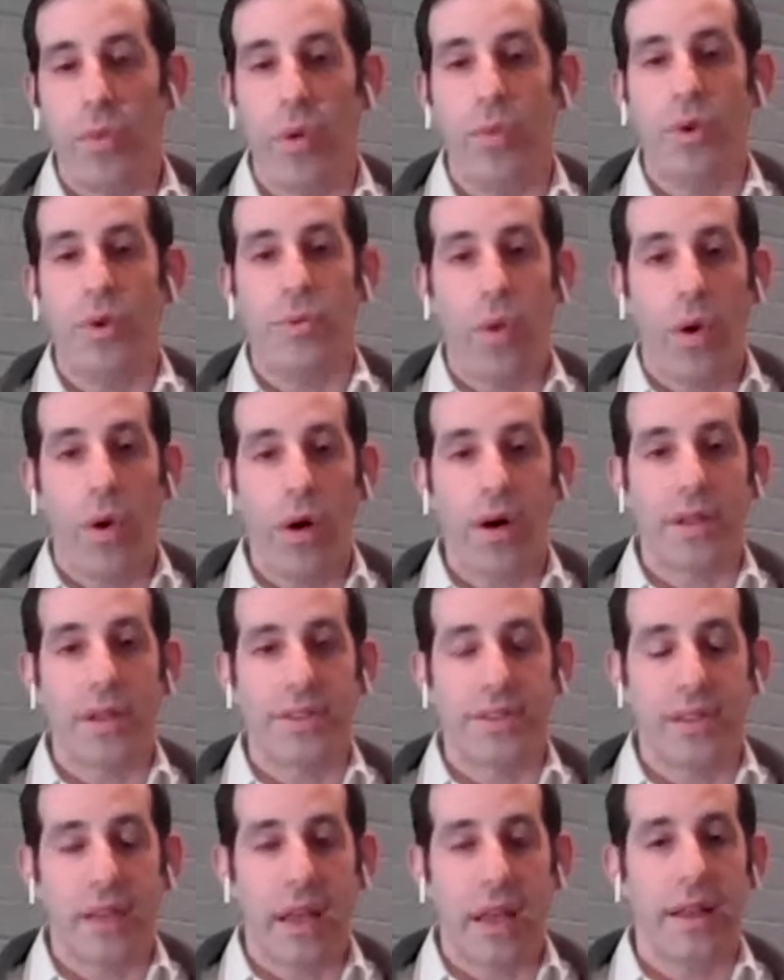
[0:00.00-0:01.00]
and what we
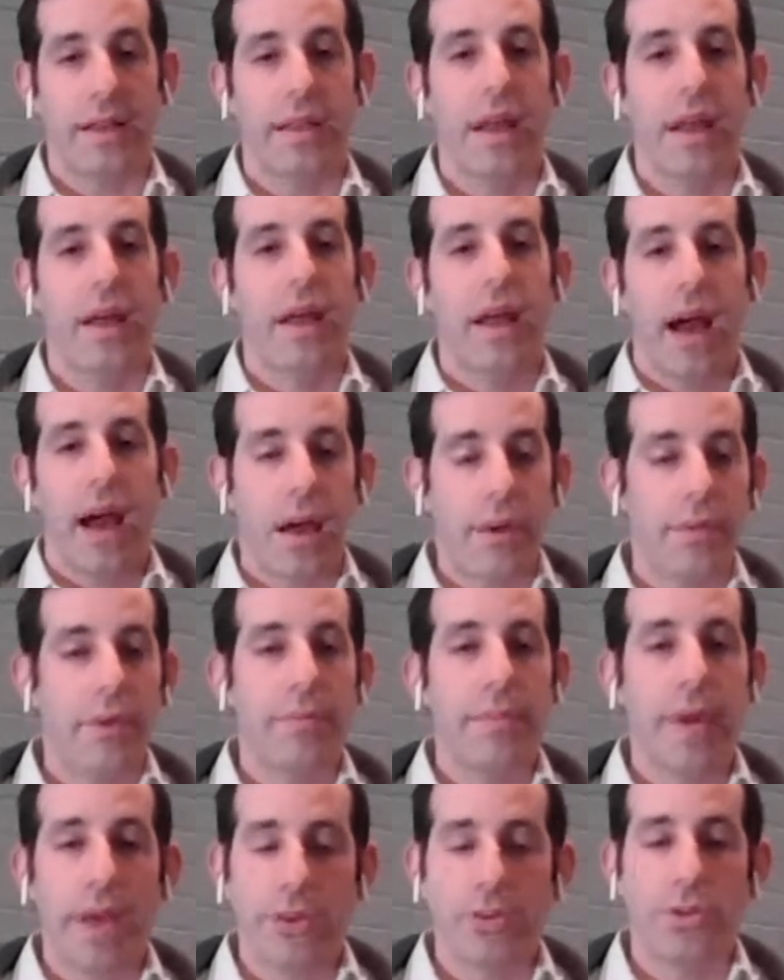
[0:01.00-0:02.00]
want and how do we
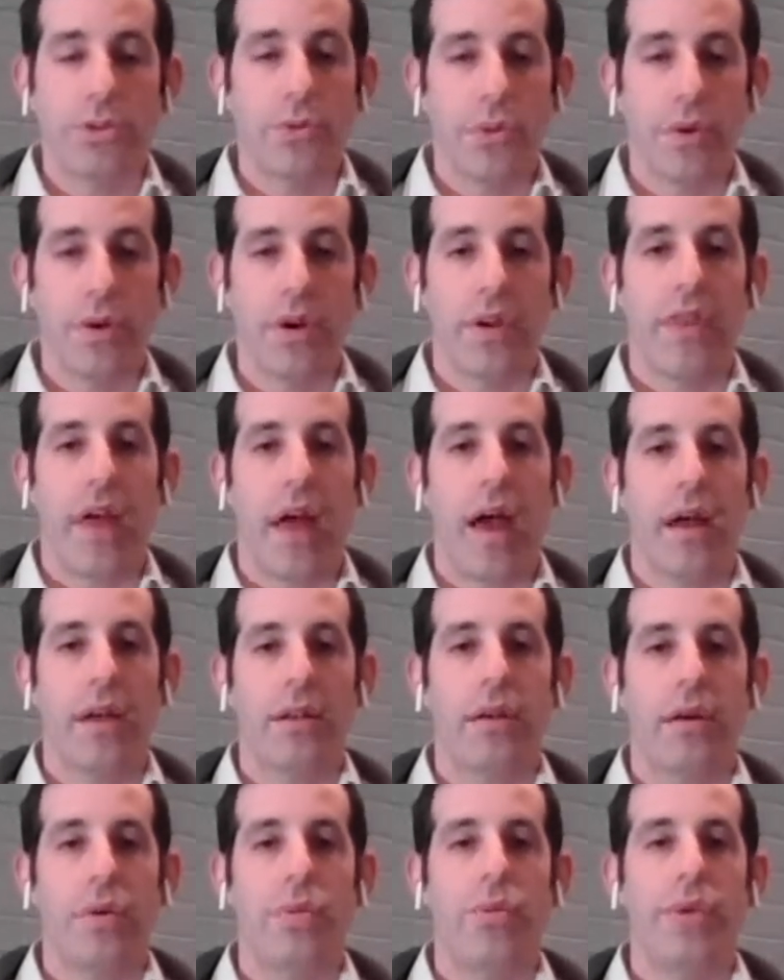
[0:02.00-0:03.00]
make sure that
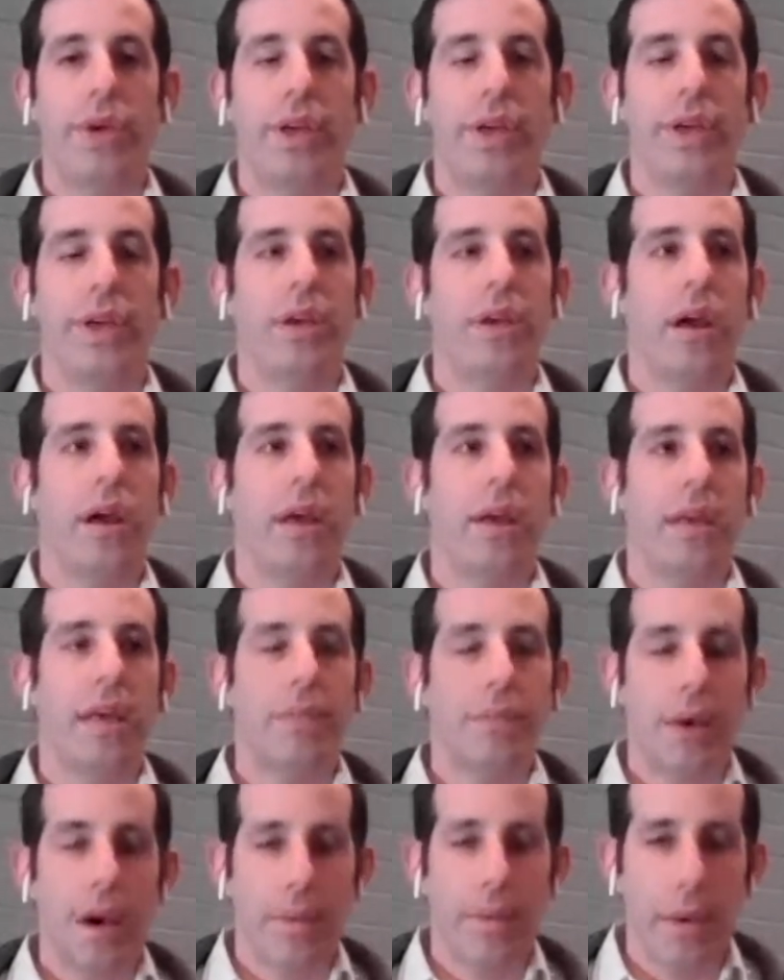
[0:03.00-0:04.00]
we
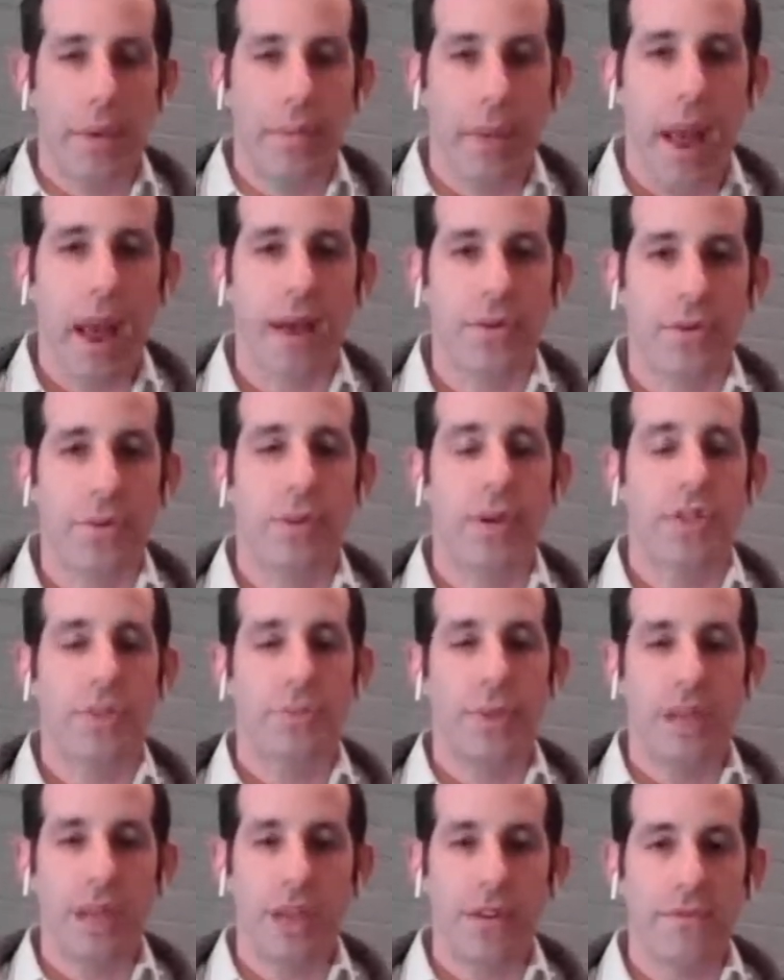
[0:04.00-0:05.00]
keep coming back to what's
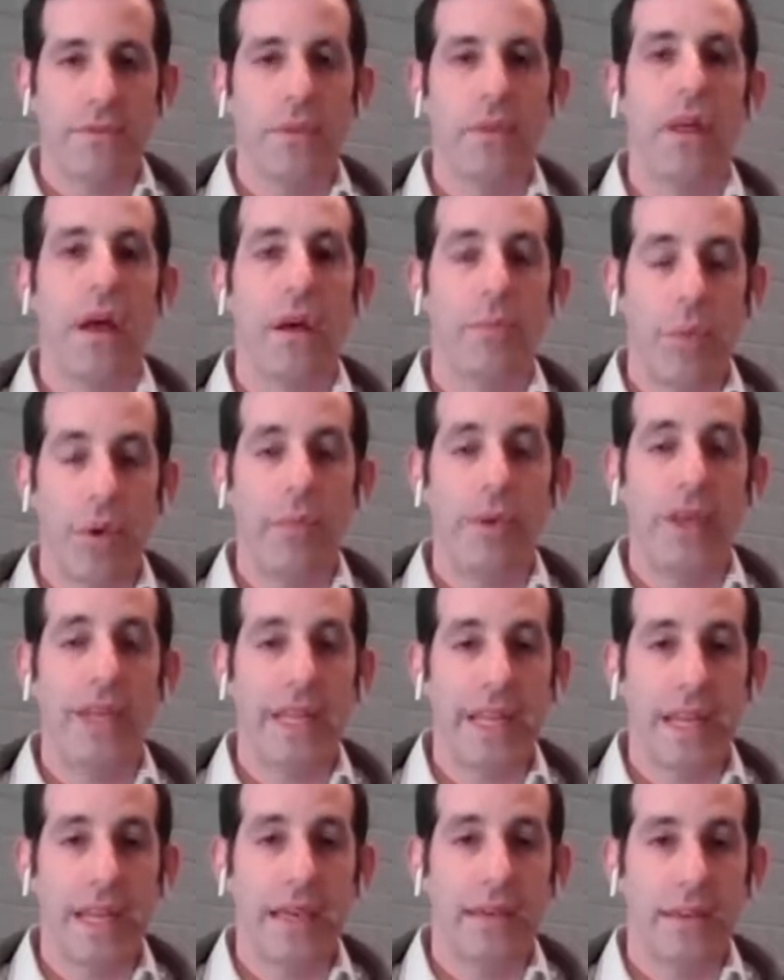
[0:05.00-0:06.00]
meaningful and what we
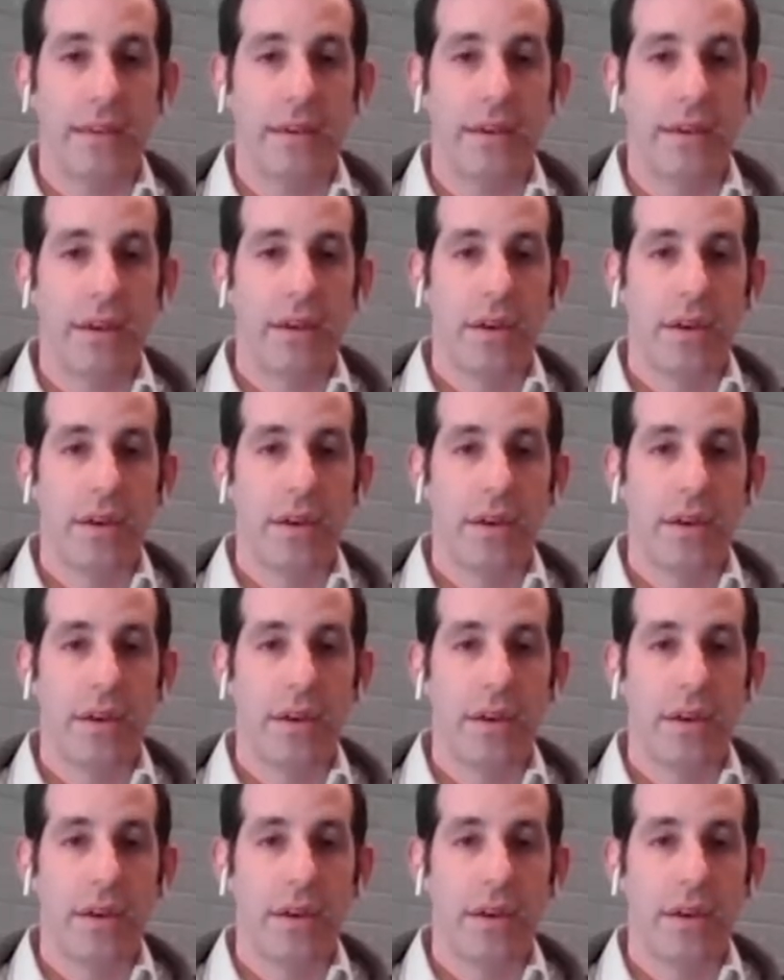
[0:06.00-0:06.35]
need